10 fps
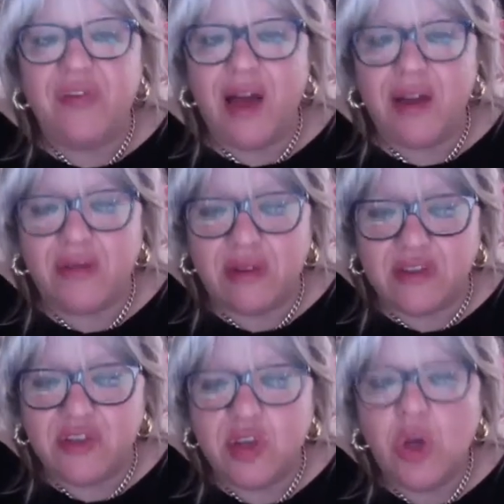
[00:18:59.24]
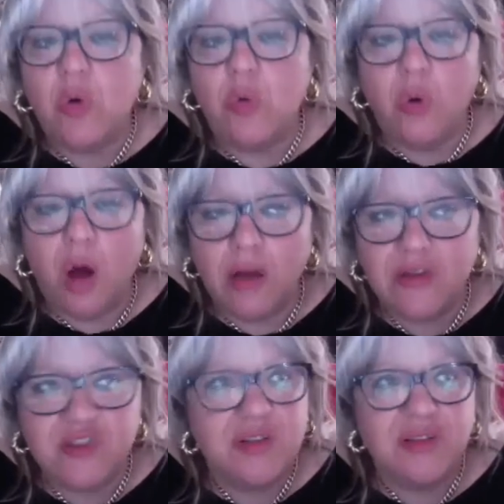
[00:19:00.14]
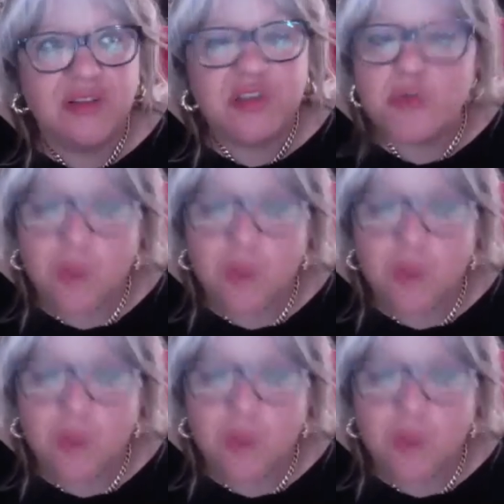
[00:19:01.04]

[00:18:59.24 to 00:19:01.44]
The virus wants small